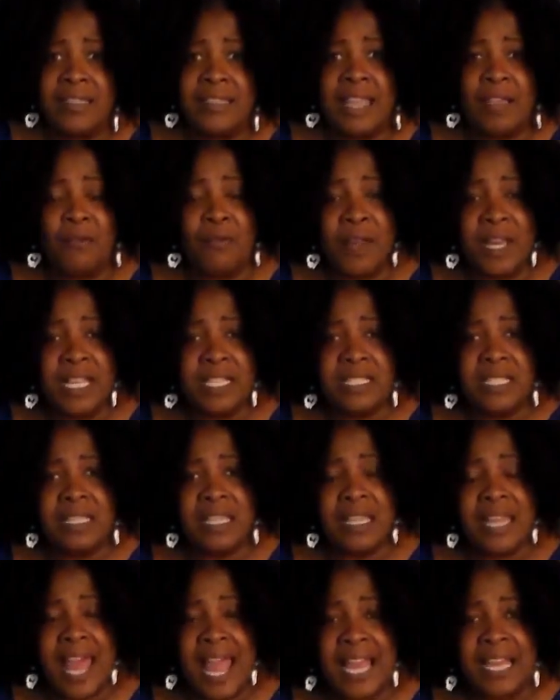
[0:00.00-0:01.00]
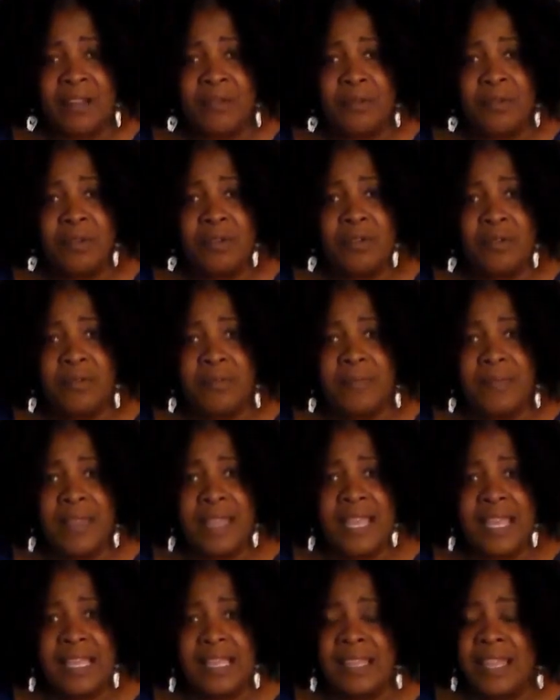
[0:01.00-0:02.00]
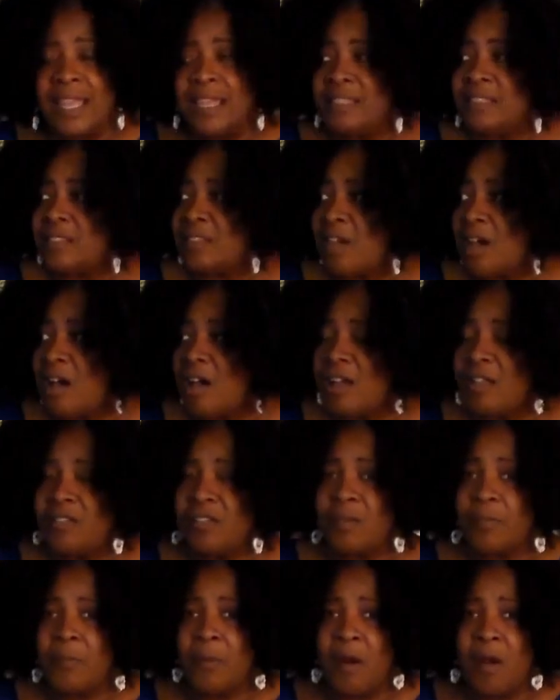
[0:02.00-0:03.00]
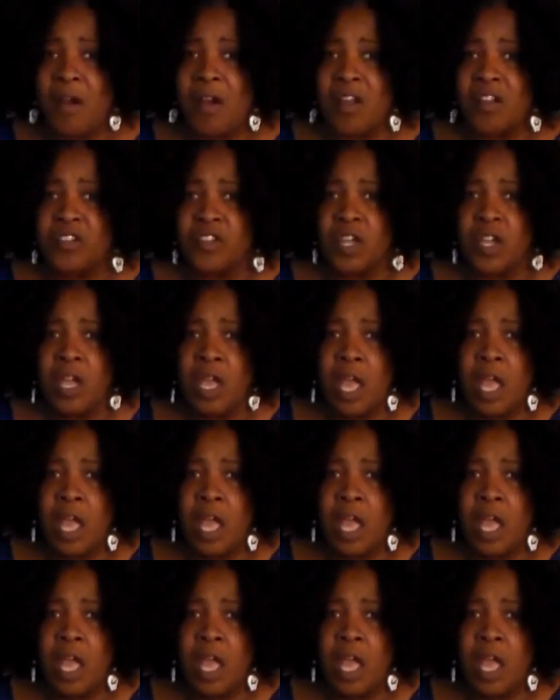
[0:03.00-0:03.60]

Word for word: They went into the dining room and they saw their porridge.